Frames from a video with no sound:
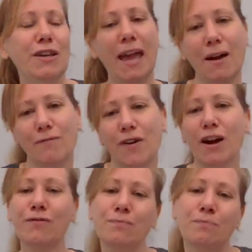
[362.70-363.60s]
the
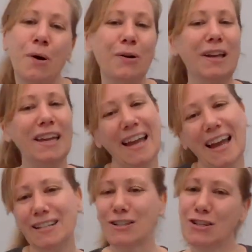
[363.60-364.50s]
campfire pokey
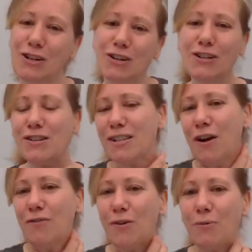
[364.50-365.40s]
and you turn
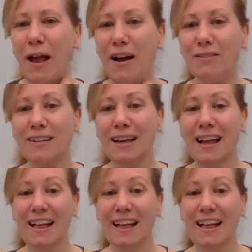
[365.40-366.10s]
yourself around.